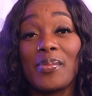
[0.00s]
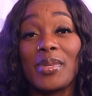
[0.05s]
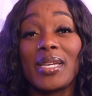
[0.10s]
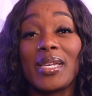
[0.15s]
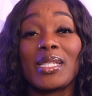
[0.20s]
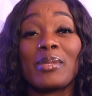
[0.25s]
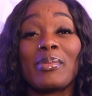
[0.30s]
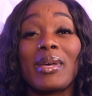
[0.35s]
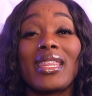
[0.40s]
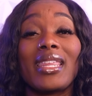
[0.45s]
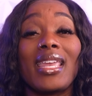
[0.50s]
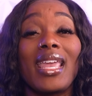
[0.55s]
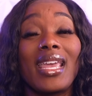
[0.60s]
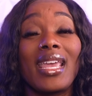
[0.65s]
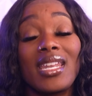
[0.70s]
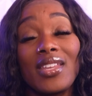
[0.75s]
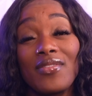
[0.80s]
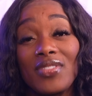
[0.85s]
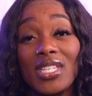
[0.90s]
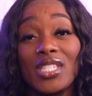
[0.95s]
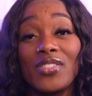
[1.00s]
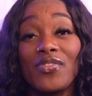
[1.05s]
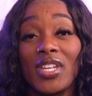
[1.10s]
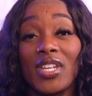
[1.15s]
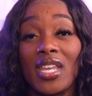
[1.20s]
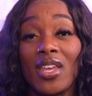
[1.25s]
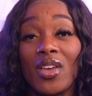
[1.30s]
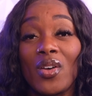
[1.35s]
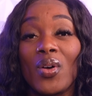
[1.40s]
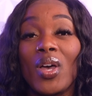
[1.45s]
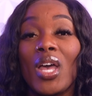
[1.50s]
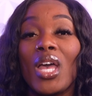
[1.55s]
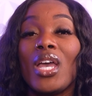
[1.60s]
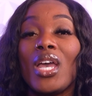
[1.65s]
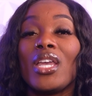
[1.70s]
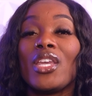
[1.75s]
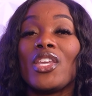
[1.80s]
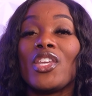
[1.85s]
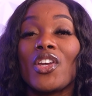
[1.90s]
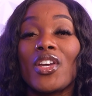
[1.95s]
because by the end of this video,
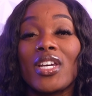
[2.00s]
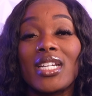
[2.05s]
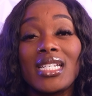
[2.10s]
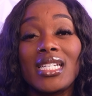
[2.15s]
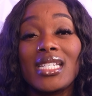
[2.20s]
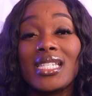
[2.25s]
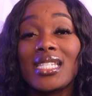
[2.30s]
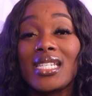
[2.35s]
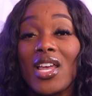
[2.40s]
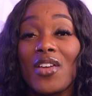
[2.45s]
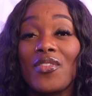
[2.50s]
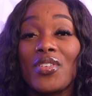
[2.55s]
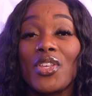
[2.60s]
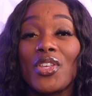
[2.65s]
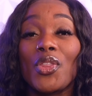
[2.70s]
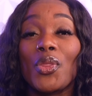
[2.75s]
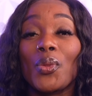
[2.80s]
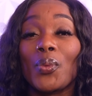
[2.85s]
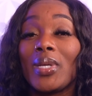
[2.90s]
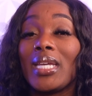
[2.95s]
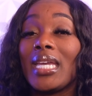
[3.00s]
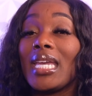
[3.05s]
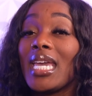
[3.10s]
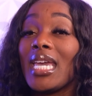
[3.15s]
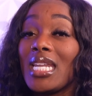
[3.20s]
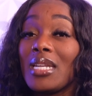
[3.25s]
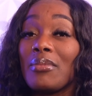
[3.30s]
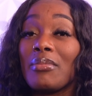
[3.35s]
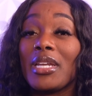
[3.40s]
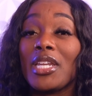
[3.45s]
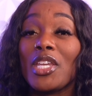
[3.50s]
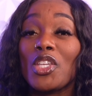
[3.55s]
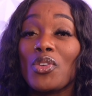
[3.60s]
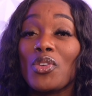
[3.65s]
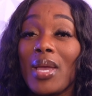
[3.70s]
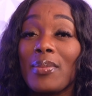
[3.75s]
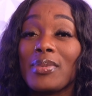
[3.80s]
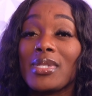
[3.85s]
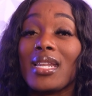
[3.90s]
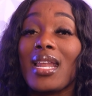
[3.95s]
you're going to discover the 3 hidden money
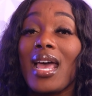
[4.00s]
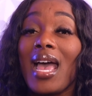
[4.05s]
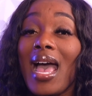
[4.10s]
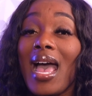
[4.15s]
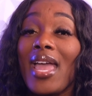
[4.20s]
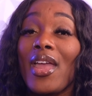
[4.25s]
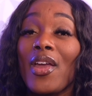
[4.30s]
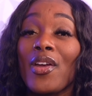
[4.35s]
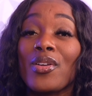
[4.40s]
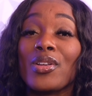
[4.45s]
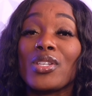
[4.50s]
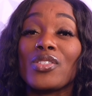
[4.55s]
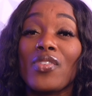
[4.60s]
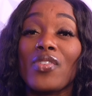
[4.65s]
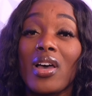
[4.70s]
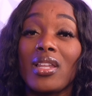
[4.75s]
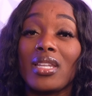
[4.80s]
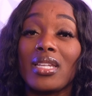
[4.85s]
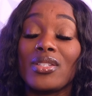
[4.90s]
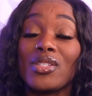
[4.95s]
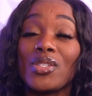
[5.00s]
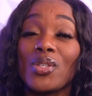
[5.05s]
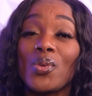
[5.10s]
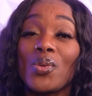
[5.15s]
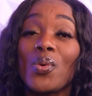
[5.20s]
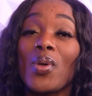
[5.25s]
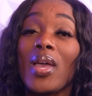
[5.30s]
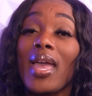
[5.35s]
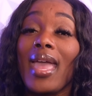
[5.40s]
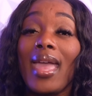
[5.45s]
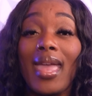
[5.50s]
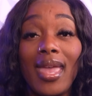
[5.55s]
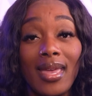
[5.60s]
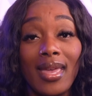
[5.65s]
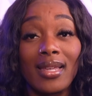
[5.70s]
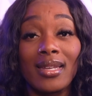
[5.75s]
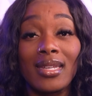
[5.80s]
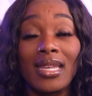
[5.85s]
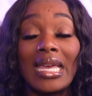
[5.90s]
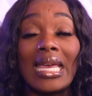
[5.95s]
traps that high earners fall into,
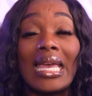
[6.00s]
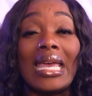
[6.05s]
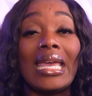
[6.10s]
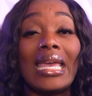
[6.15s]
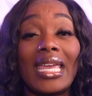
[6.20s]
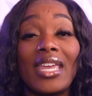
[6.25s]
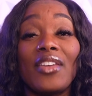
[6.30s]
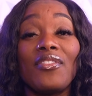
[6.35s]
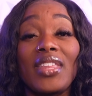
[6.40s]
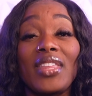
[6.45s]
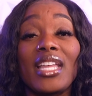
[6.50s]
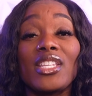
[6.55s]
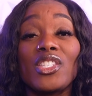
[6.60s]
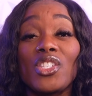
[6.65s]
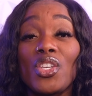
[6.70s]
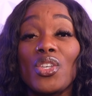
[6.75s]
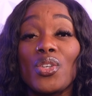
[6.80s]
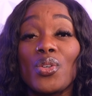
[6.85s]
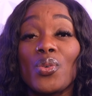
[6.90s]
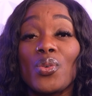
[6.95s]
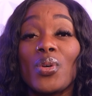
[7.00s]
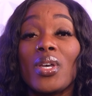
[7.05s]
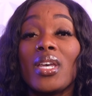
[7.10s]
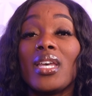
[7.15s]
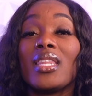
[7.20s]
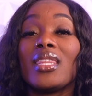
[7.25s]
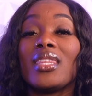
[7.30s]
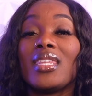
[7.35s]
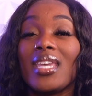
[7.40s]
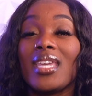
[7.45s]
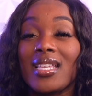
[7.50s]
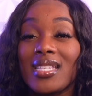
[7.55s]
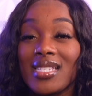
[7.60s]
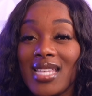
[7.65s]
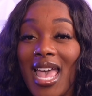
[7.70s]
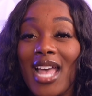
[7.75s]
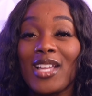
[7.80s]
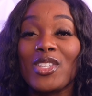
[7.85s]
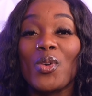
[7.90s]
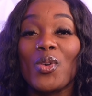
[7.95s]
and if that's you, the
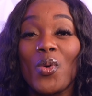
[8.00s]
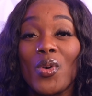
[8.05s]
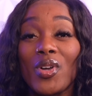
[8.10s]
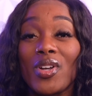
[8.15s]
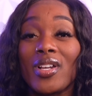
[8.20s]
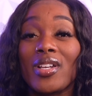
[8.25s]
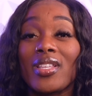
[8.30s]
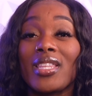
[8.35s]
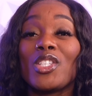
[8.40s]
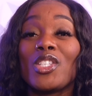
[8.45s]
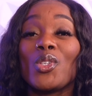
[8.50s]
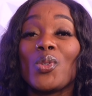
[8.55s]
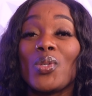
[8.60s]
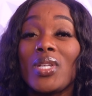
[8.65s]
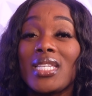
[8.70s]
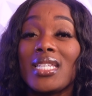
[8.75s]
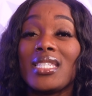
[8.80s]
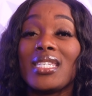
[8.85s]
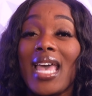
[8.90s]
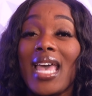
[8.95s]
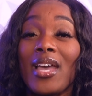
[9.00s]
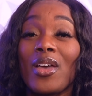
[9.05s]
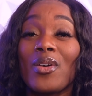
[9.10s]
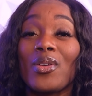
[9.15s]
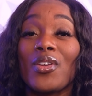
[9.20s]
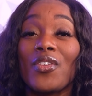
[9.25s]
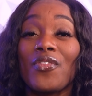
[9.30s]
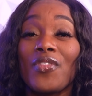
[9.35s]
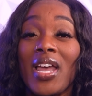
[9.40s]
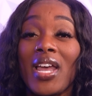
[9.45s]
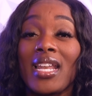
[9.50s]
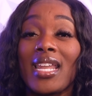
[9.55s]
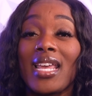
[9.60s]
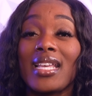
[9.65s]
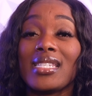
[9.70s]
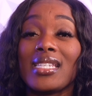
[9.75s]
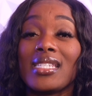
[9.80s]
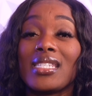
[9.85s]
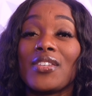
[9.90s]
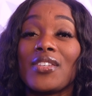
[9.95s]
exact order that you need to tackle your
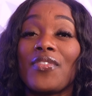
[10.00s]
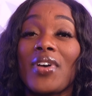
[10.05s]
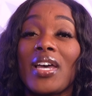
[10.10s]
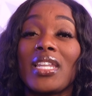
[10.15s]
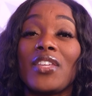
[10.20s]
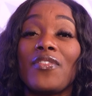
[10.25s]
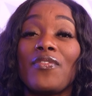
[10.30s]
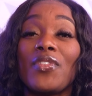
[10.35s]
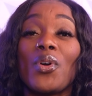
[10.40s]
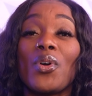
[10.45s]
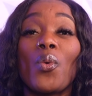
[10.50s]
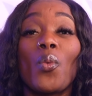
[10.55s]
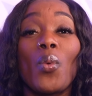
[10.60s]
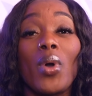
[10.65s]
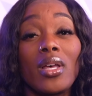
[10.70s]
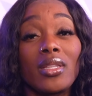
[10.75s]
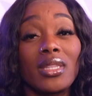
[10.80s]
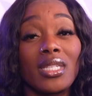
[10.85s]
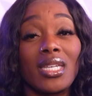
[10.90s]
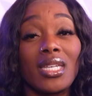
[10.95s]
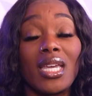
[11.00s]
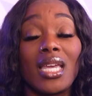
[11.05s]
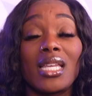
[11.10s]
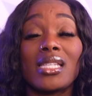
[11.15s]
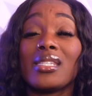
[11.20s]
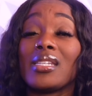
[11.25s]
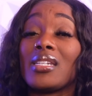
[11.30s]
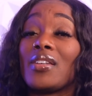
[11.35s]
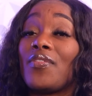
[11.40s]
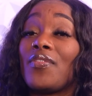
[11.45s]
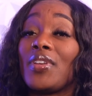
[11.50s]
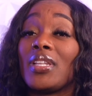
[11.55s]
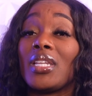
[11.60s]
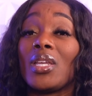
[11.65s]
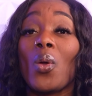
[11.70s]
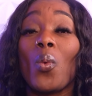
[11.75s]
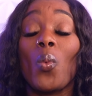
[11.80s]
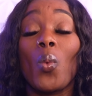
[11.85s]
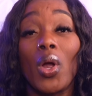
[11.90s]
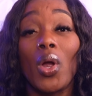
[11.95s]
finances to finally feel wealthy instead of
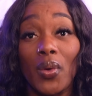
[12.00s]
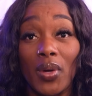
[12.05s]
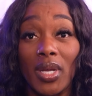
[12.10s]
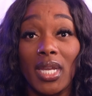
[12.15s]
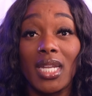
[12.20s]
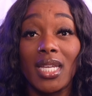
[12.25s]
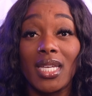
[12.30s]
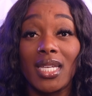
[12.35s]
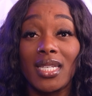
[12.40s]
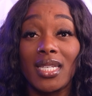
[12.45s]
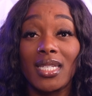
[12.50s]
feeling worried.